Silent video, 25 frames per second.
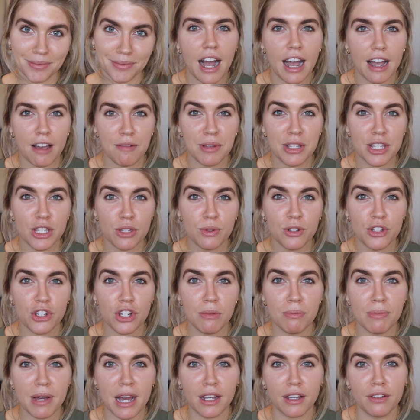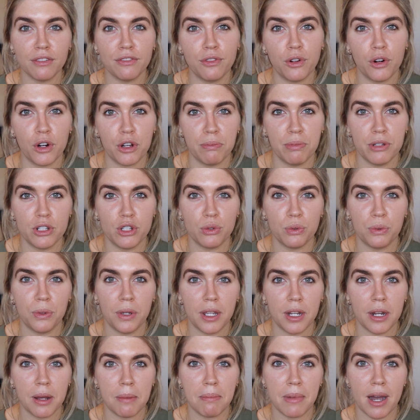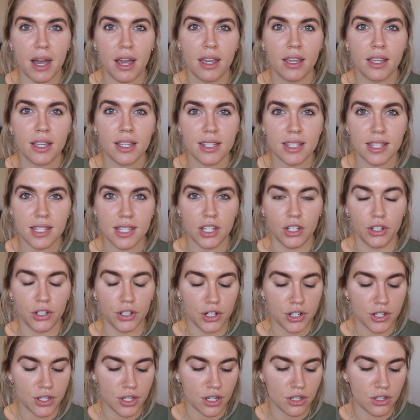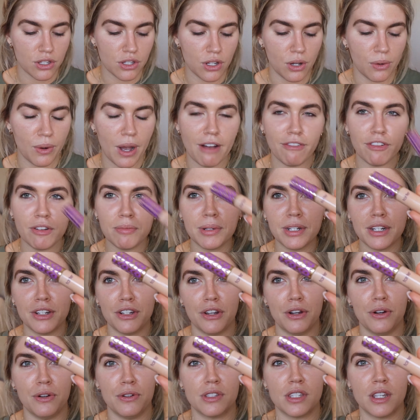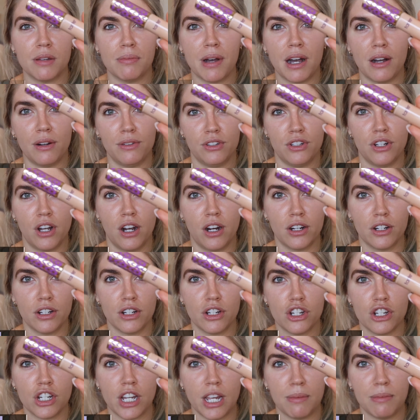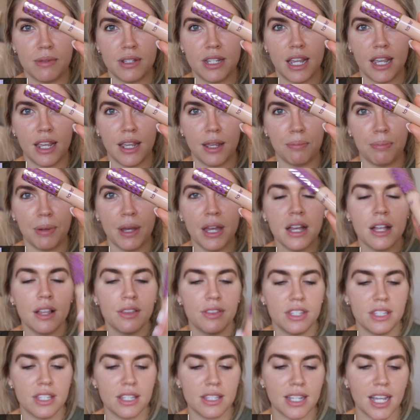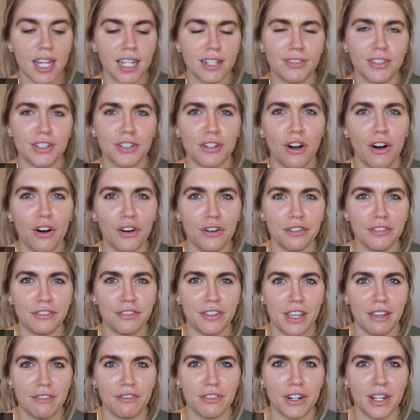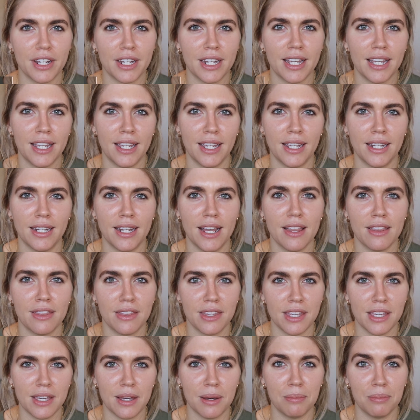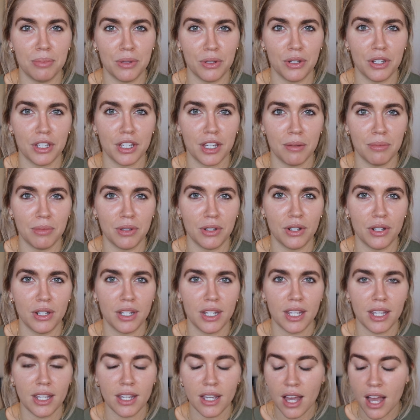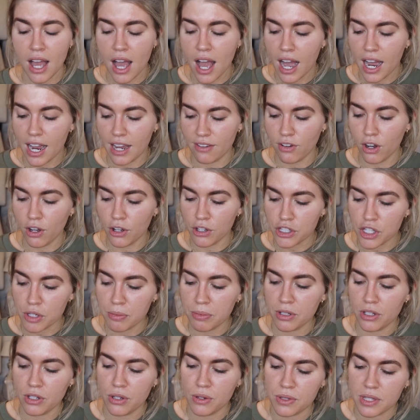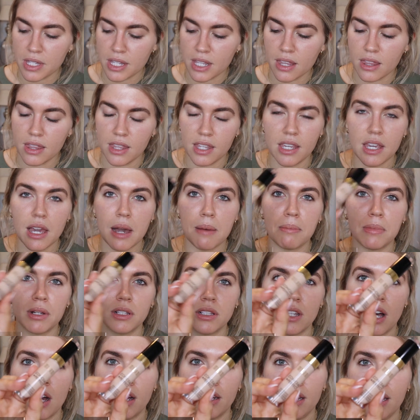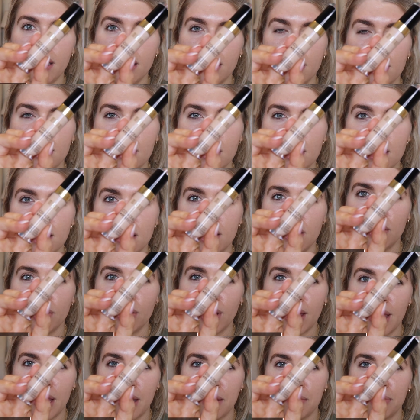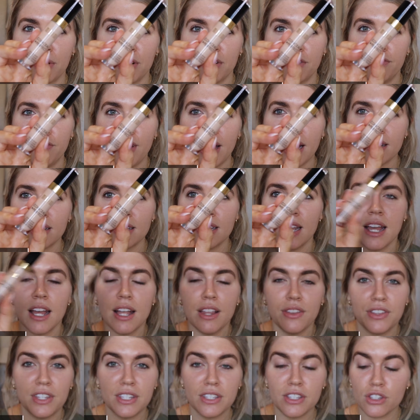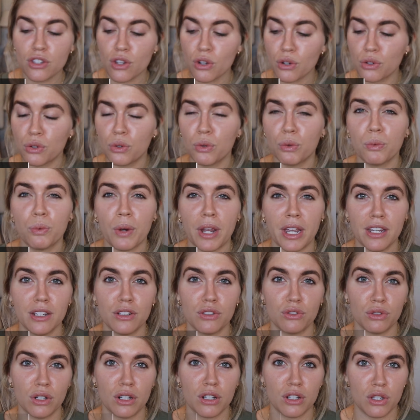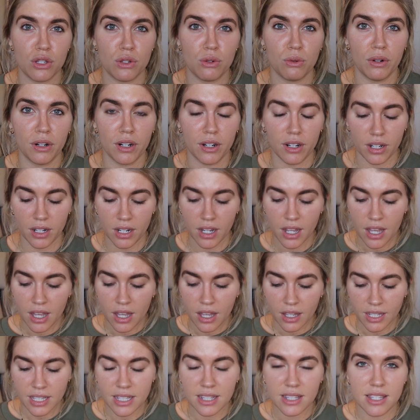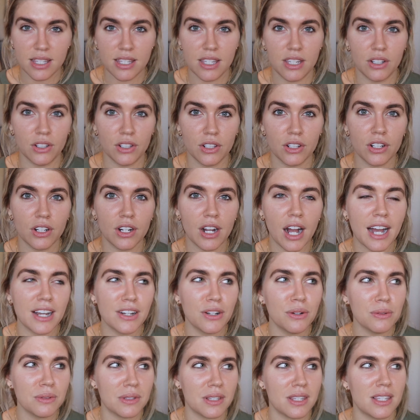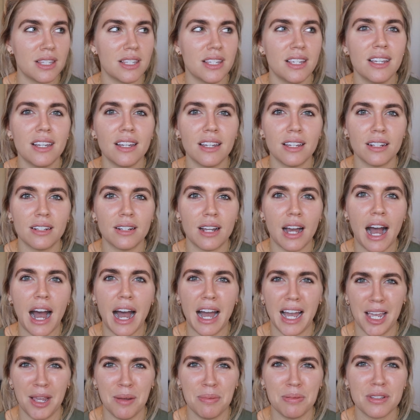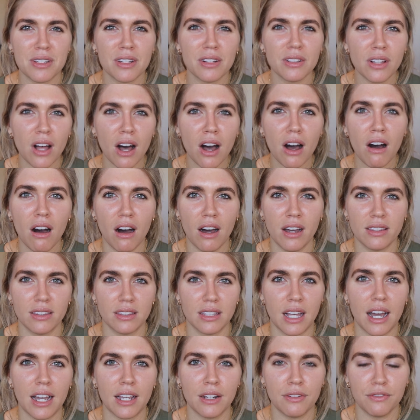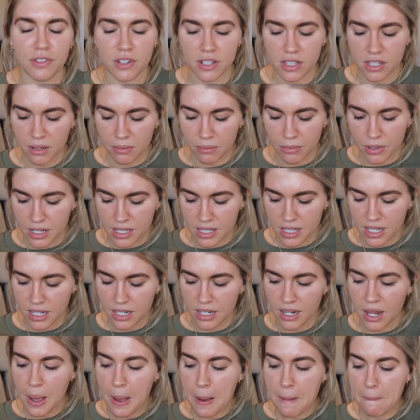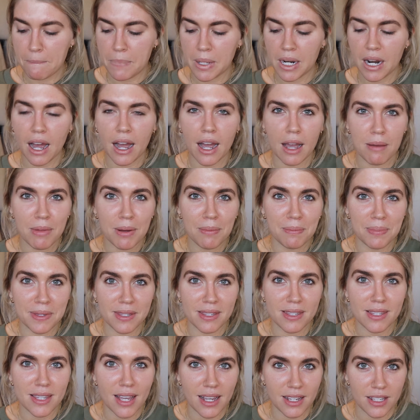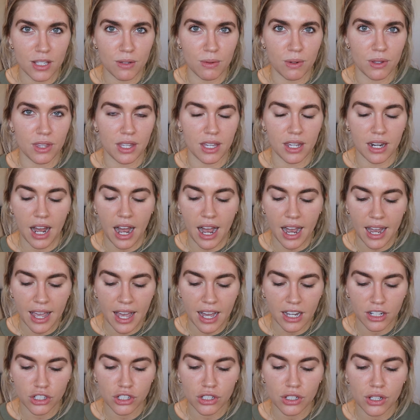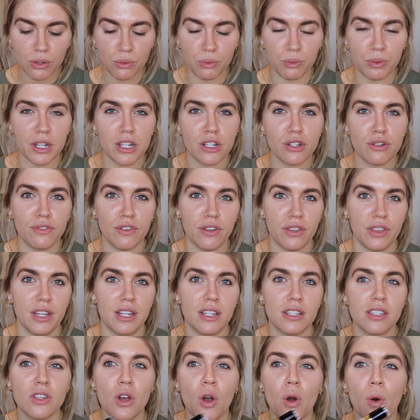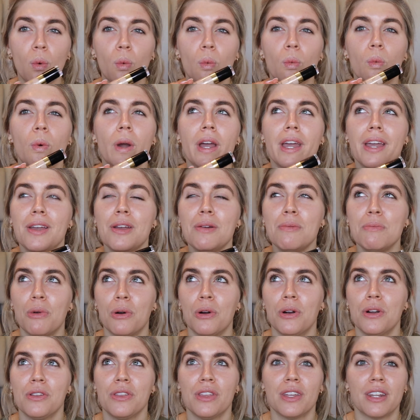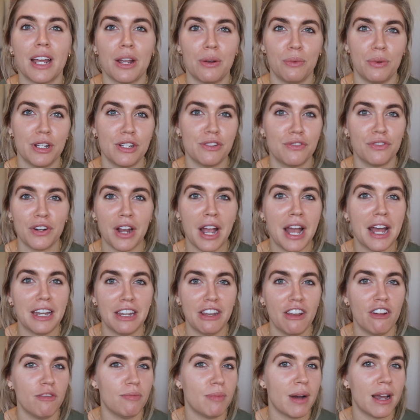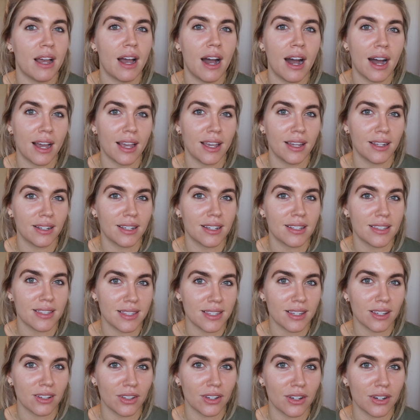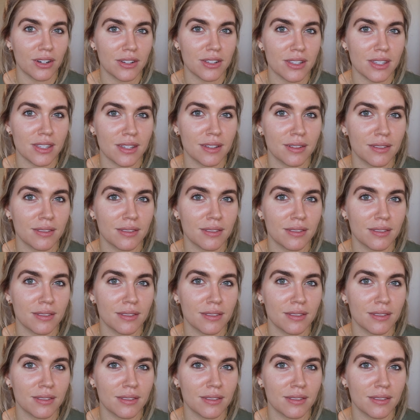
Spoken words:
I've been switching back and forth between my concealers. So everybody knows about Tarte Shape Tape. This is kind of a cult favorite in the beauty community. I've also been using the Milani Conceal and Perfect. This is a great drugstore concealer. I don't see it hyped a lot online for some reason, but I'm obsessed with it. I actually reach for this way more than I reach for any of my high-end concealers.